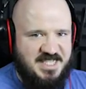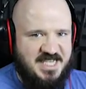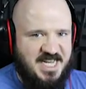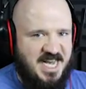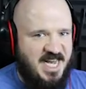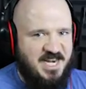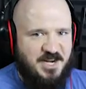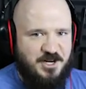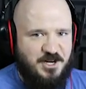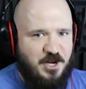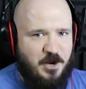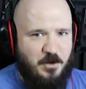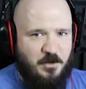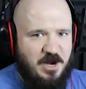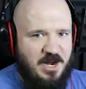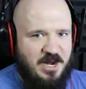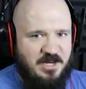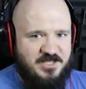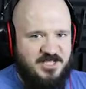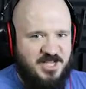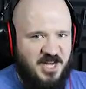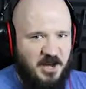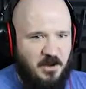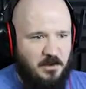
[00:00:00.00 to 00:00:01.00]
I don't know where I
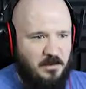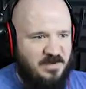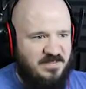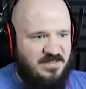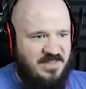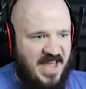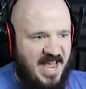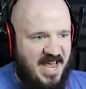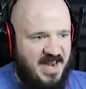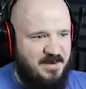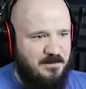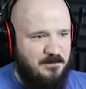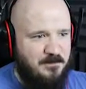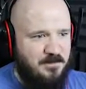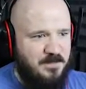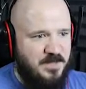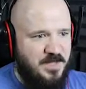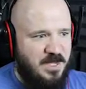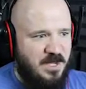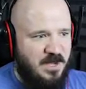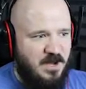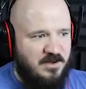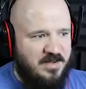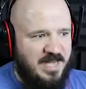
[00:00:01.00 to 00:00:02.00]
was going with that.
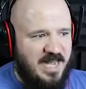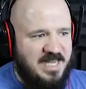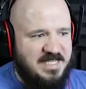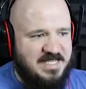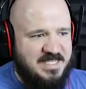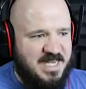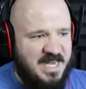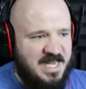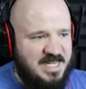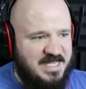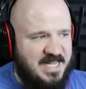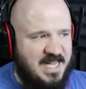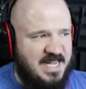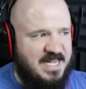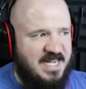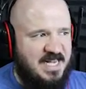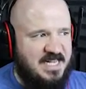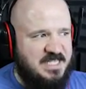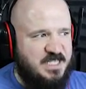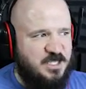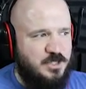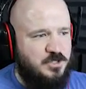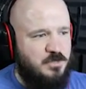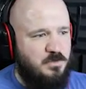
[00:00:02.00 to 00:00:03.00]
Okay, so I think
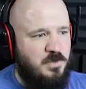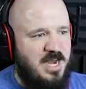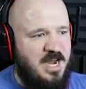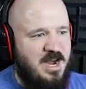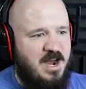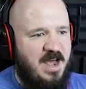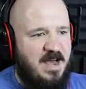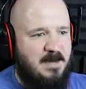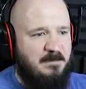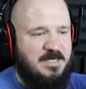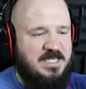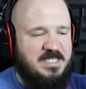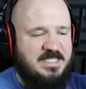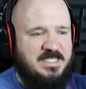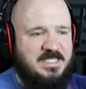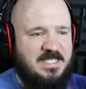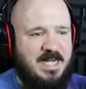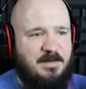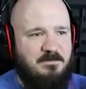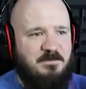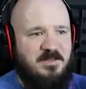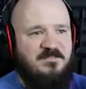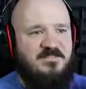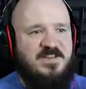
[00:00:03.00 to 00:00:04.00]
that's is where I'm going to
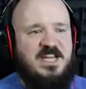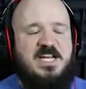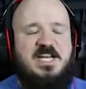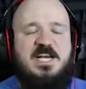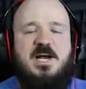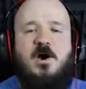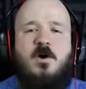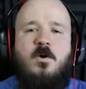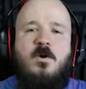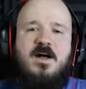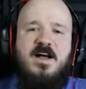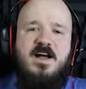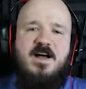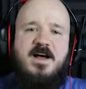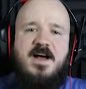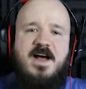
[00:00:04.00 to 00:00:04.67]
stop the video.